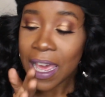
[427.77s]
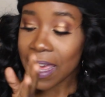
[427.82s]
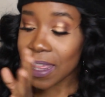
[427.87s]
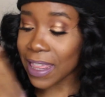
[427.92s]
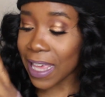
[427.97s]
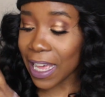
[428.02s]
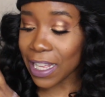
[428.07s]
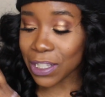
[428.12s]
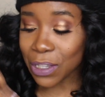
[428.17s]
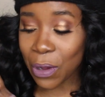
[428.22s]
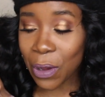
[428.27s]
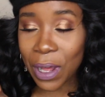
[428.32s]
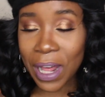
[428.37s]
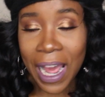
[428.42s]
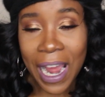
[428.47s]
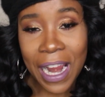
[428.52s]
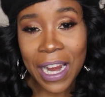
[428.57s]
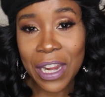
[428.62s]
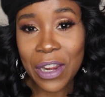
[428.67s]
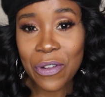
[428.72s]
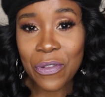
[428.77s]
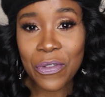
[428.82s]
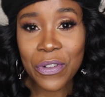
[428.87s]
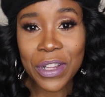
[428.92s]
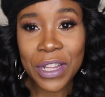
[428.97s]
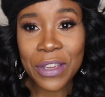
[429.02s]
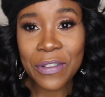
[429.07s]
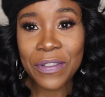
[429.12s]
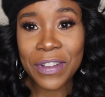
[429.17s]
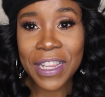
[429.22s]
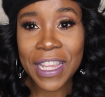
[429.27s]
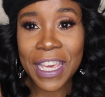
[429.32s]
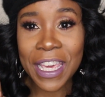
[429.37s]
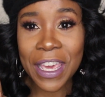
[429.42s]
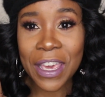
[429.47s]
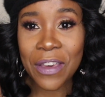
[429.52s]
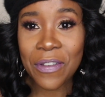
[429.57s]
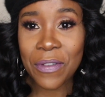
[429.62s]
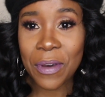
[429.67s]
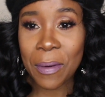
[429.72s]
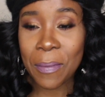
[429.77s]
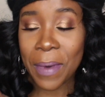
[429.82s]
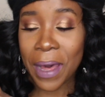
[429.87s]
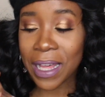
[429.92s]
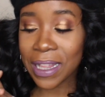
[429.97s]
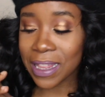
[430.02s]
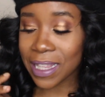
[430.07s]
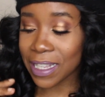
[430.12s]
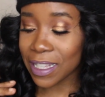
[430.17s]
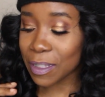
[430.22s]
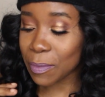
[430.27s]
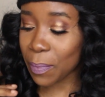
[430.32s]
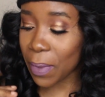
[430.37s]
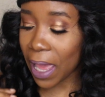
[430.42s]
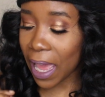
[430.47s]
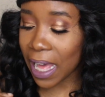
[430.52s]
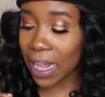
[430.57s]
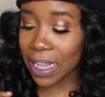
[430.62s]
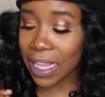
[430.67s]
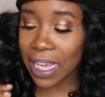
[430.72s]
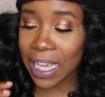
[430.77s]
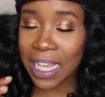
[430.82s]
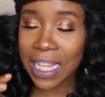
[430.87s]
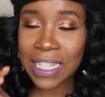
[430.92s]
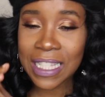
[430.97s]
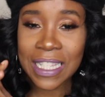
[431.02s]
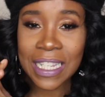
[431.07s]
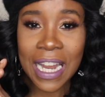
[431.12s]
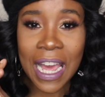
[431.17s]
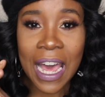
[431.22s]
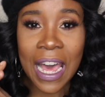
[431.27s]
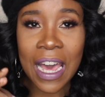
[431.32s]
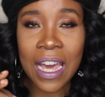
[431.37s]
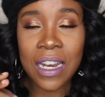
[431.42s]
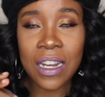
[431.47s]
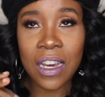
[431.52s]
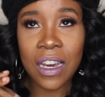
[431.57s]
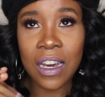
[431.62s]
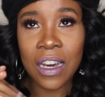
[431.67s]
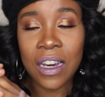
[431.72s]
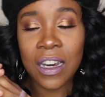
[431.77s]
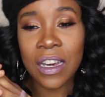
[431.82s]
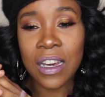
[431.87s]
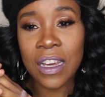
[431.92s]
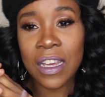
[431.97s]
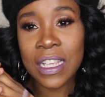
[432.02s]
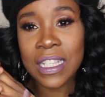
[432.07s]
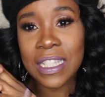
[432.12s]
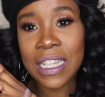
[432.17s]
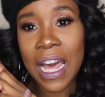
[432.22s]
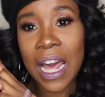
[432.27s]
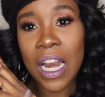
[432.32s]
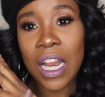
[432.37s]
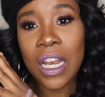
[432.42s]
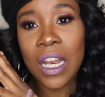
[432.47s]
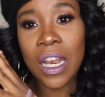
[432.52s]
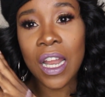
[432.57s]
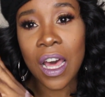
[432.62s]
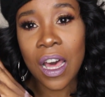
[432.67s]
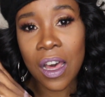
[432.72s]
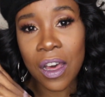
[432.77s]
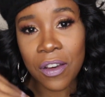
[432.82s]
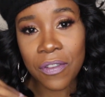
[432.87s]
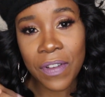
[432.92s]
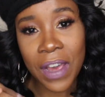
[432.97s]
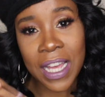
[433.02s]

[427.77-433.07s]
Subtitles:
That's all I can really give about this palette. It's not a love.